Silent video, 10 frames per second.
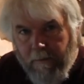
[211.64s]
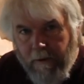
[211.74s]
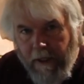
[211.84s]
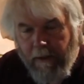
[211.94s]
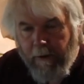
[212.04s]

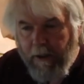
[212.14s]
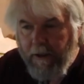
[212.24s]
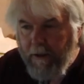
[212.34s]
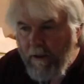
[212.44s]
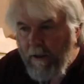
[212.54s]

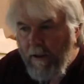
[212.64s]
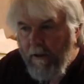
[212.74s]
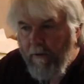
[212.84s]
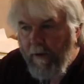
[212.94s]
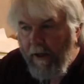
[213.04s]
labeling
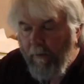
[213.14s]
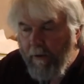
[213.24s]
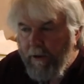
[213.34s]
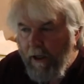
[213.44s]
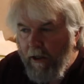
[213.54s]
that
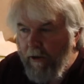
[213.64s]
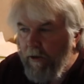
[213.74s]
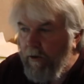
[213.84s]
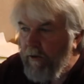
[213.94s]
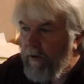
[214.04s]
will tell
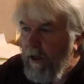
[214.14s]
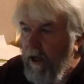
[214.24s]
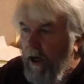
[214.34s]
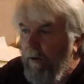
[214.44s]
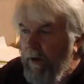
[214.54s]
you
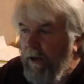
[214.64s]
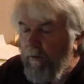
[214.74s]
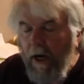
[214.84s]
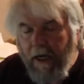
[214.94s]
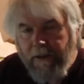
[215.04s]
how many
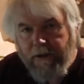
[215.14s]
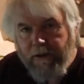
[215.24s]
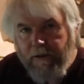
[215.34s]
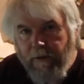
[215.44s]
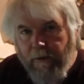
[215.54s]

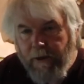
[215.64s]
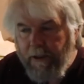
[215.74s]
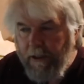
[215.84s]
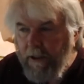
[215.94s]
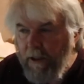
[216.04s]
radishes you will
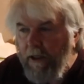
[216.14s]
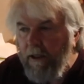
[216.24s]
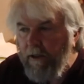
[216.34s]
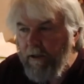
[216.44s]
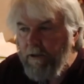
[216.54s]
need to
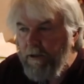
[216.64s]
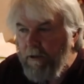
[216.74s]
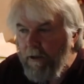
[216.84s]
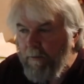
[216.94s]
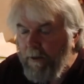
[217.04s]
eat to
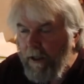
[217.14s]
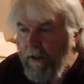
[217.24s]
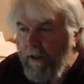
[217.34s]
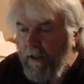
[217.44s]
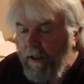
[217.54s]
obtain
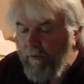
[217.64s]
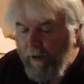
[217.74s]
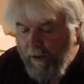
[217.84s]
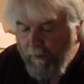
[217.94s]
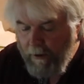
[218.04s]
that daily
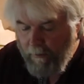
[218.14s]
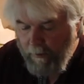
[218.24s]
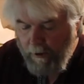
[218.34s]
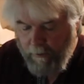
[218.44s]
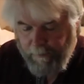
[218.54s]
recommended
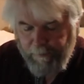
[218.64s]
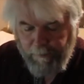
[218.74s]
amount.